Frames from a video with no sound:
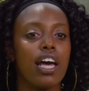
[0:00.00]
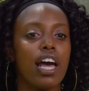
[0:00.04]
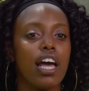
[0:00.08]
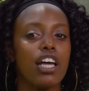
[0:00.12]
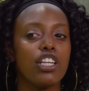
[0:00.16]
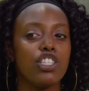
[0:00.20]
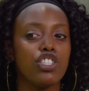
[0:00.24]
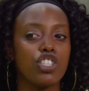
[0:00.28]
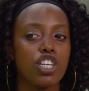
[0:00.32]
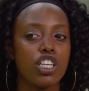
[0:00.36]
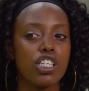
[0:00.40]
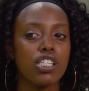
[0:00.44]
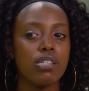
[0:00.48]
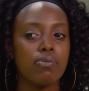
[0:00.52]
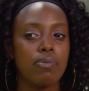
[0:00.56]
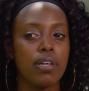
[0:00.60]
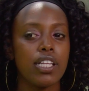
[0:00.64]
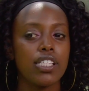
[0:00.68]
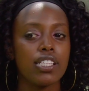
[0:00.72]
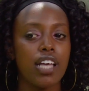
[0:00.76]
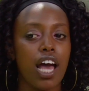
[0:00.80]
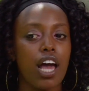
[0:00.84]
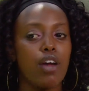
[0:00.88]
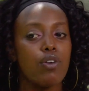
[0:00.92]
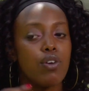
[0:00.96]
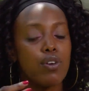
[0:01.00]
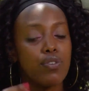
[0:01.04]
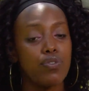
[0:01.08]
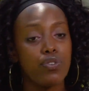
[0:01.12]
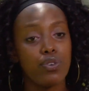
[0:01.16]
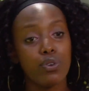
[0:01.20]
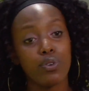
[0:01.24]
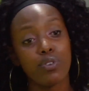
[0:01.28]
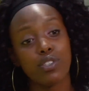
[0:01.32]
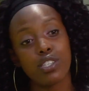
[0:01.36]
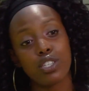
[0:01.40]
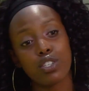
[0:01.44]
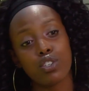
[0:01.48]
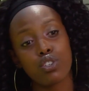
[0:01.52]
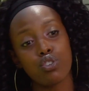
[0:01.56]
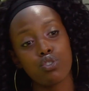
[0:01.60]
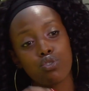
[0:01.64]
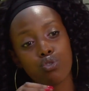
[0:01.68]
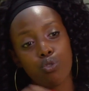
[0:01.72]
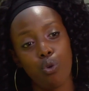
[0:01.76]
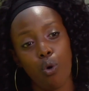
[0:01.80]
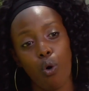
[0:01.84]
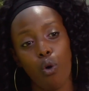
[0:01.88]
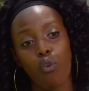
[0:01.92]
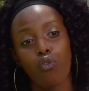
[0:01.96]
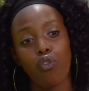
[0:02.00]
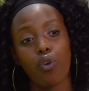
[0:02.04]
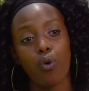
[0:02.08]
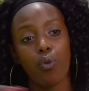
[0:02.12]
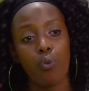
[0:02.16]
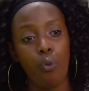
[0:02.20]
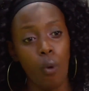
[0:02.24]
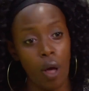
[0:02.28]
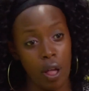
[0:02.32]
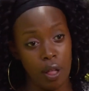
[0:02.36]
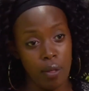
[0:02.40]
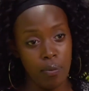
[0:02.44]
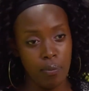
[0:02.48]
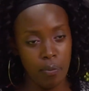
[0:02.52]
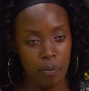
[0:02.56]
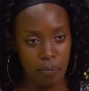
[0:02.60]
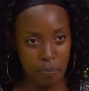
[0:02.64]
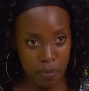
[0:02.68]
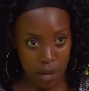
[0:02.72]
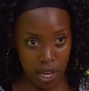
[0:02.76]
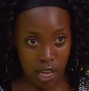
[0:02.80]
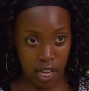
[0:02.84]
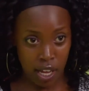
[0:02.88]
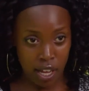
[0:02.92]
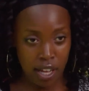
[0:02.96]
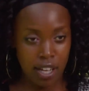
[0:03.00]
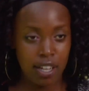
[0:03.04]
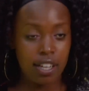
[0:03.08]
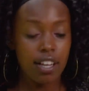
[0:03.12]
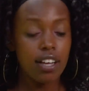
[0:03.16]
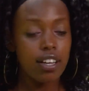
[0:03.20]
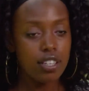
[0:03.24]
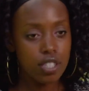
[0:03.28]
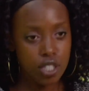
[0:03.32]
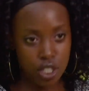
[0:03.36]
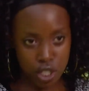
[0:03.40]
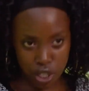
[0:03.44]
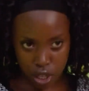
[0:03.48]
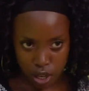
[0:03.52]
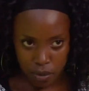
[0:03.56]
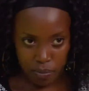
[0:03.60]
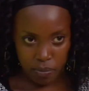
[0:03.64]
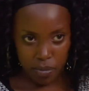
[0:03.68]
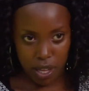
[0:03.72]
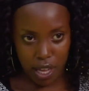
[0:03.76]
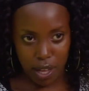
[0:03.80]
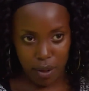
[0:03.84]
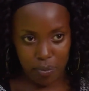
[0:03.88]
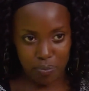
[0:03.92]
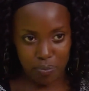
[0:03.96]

It just means I refuse it to overwhelm me, to me.